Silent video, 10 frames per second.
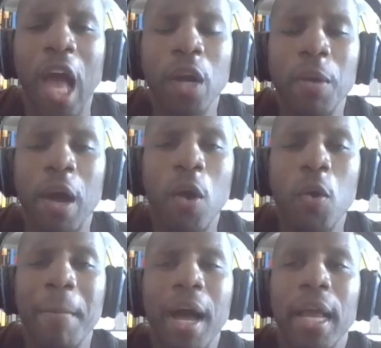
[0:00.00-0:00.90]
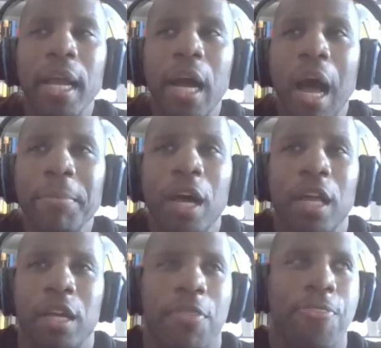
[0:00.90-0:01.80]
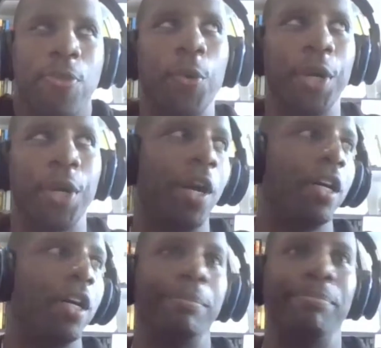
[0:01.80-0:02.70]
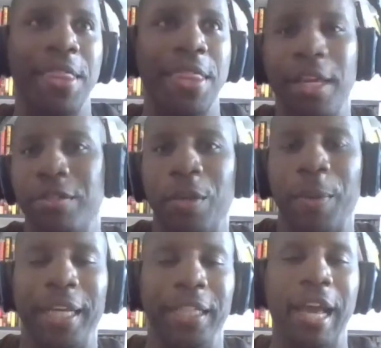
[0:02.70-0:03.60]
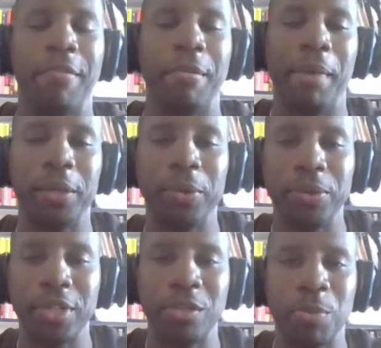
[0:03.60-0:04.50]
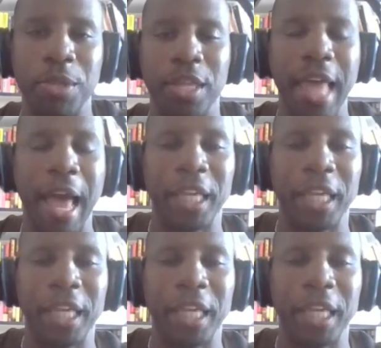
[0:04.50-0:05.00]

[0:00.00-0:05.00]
How am I'm not an authority on this the way Daven Michaels is within that.